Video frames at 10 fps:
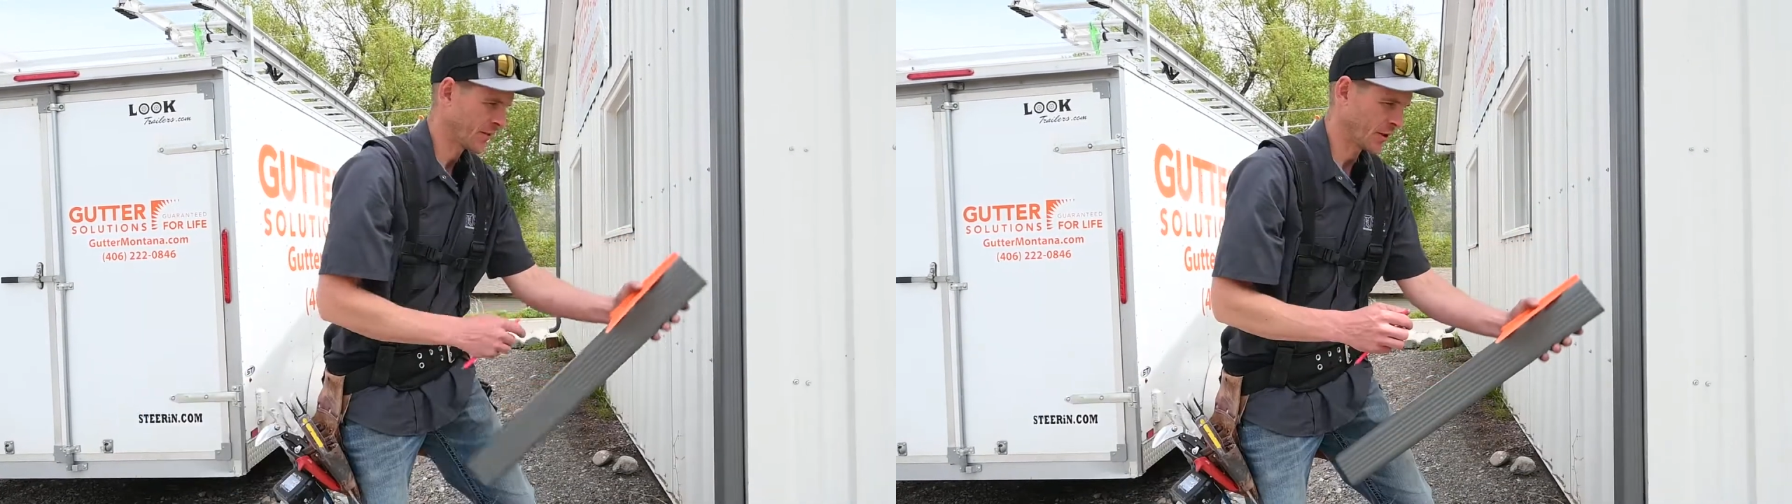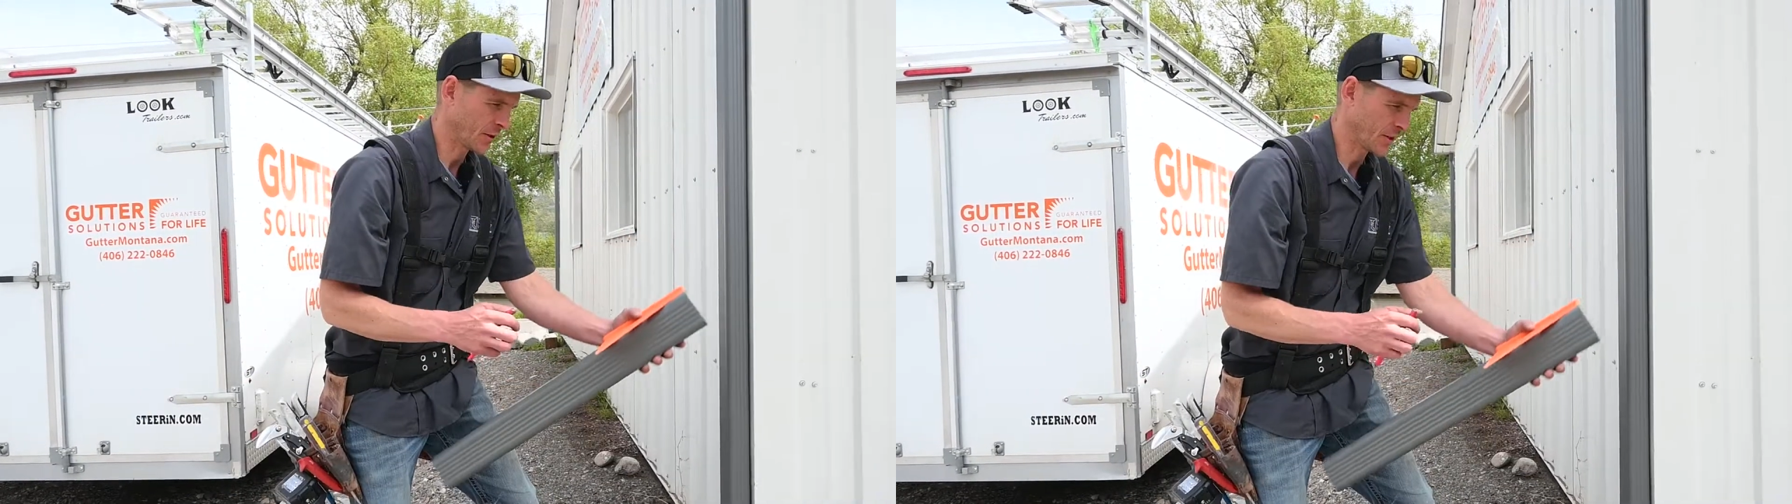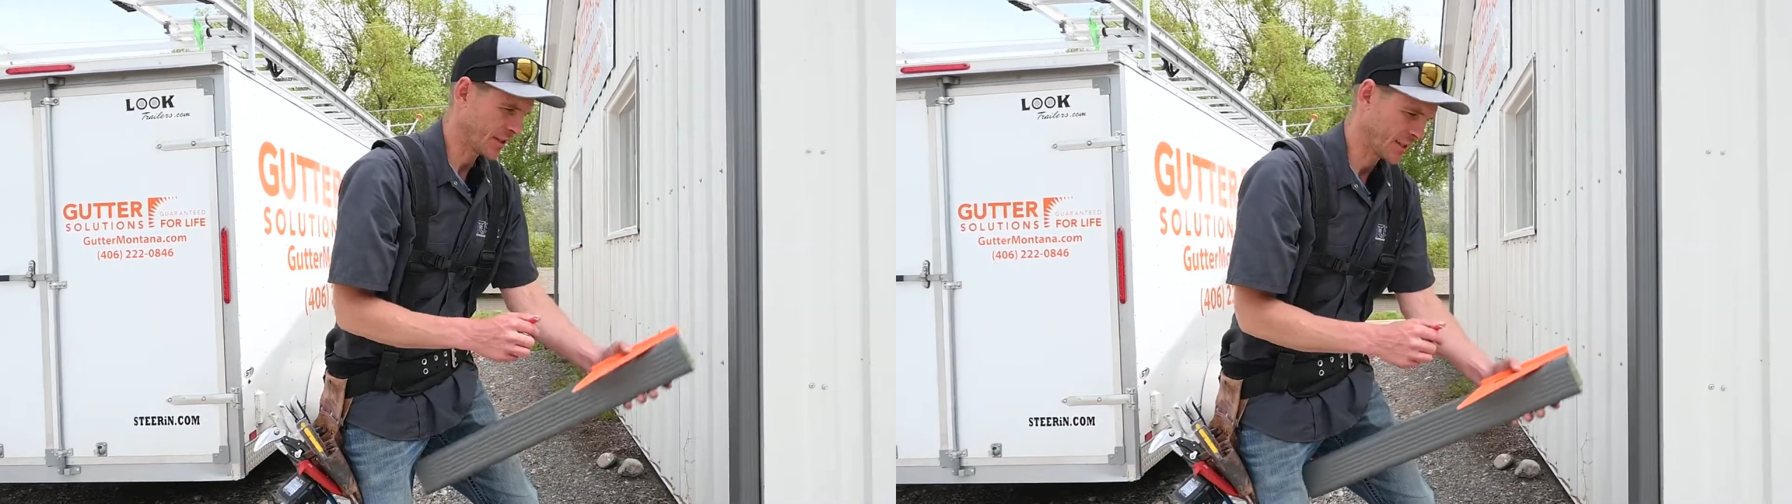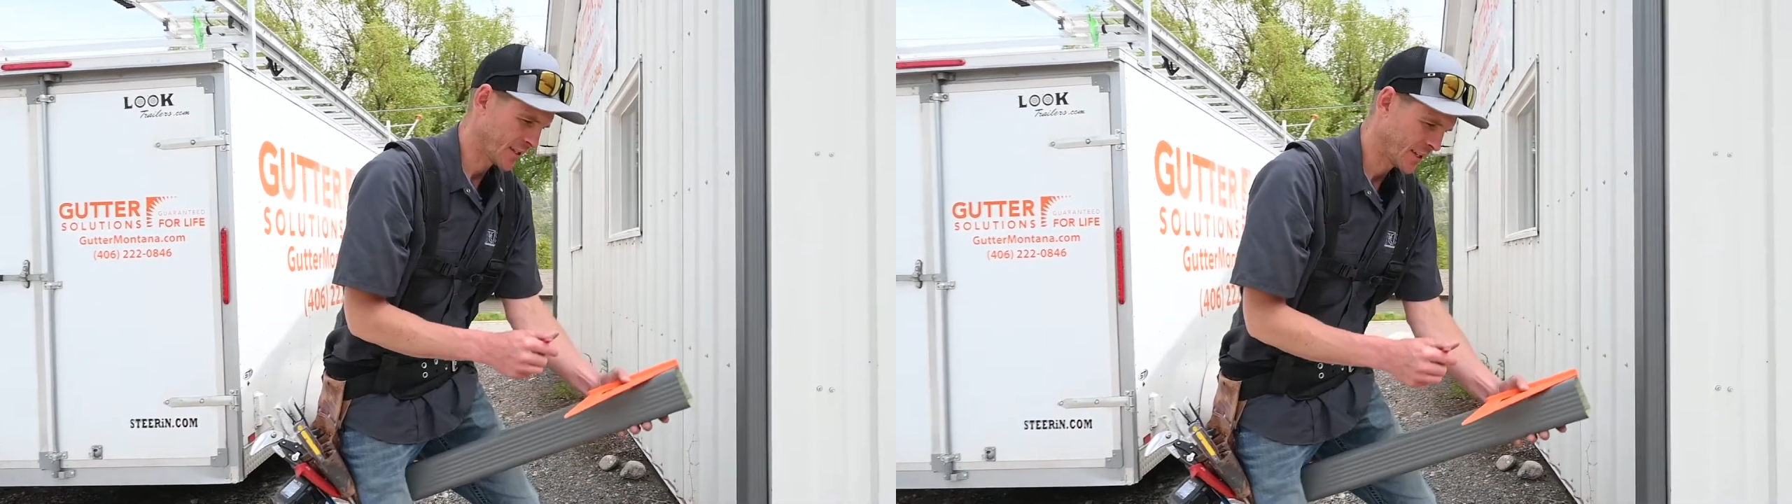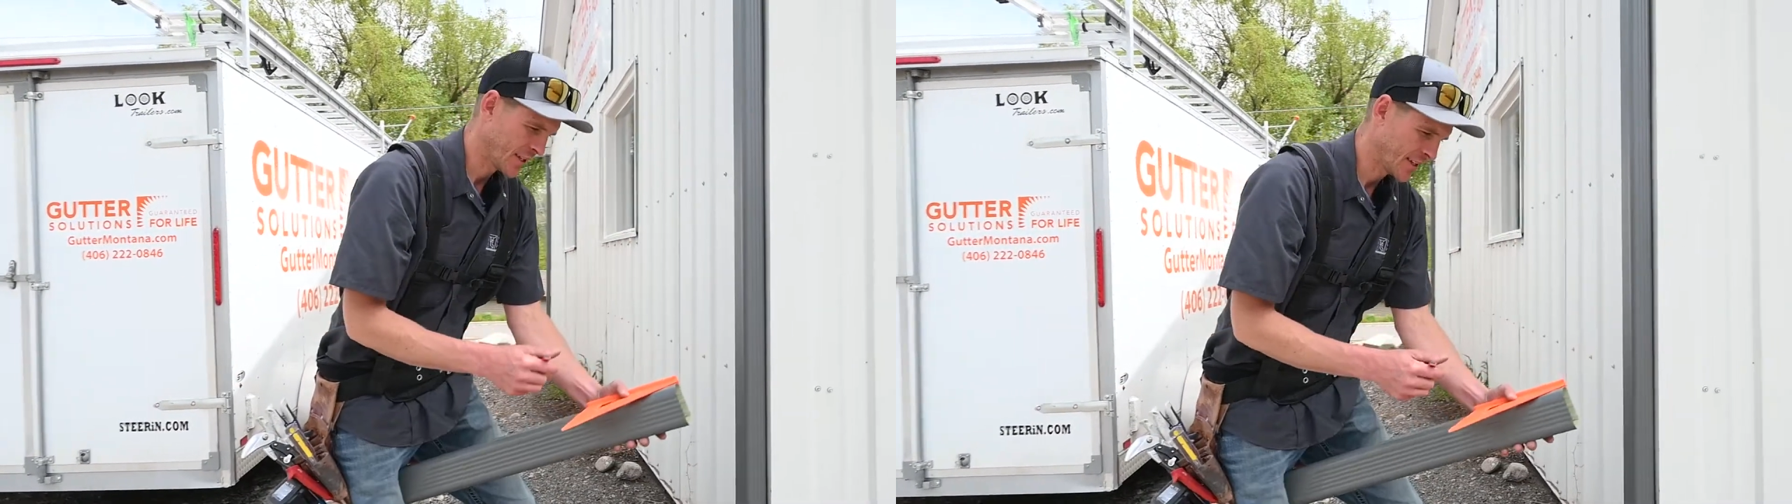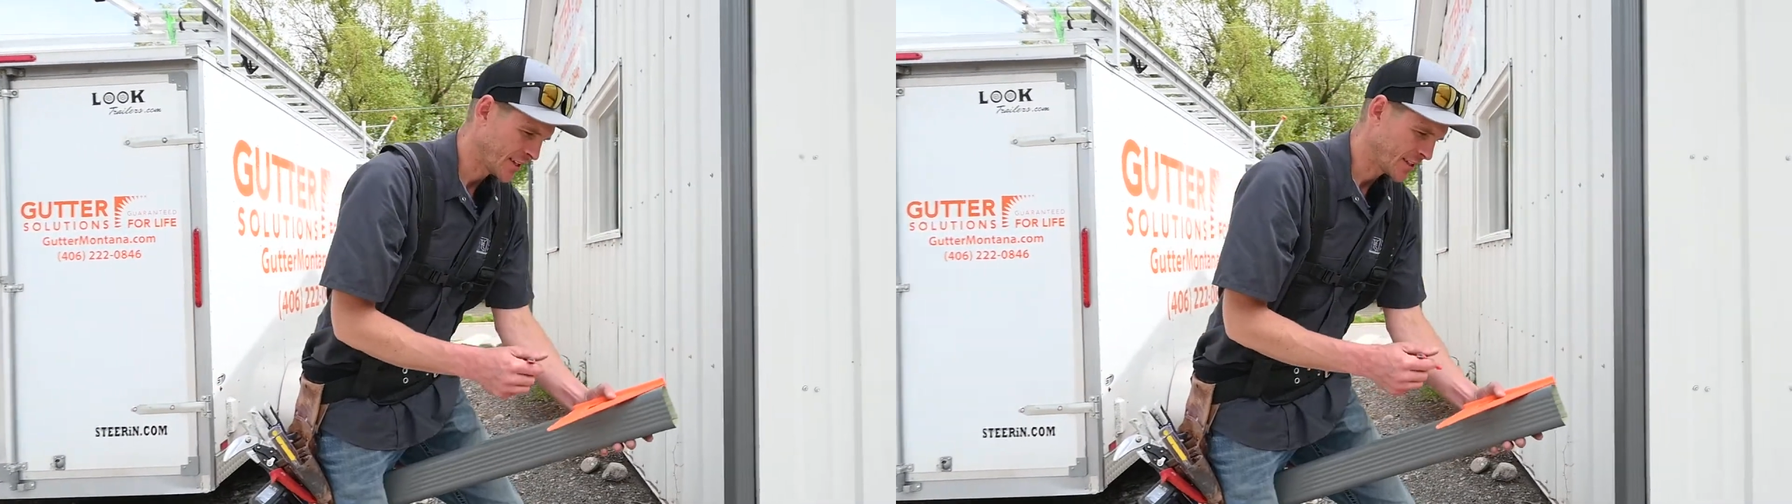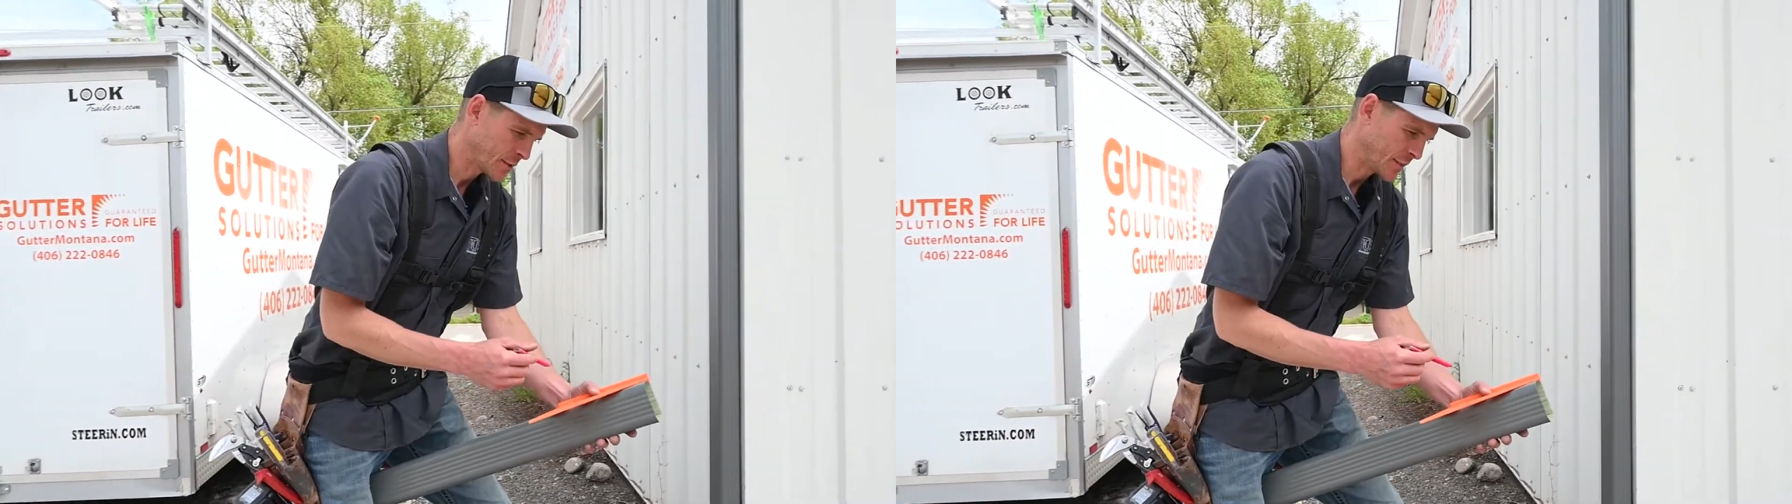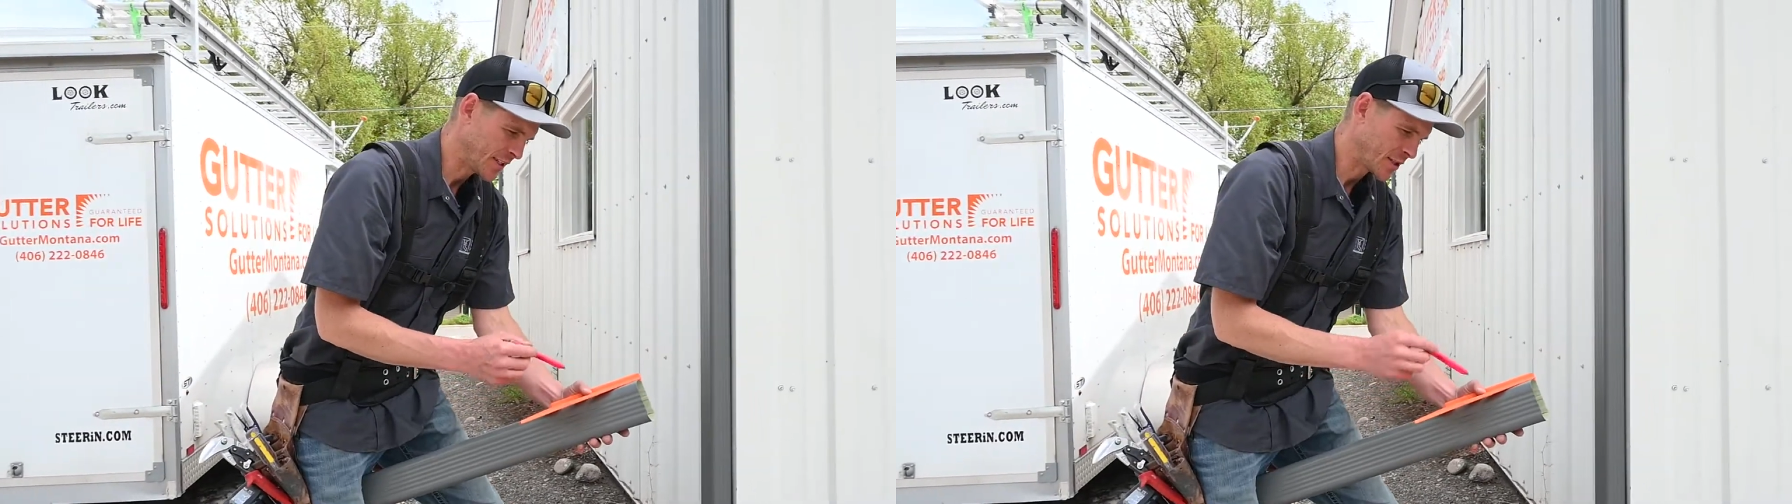throw a speed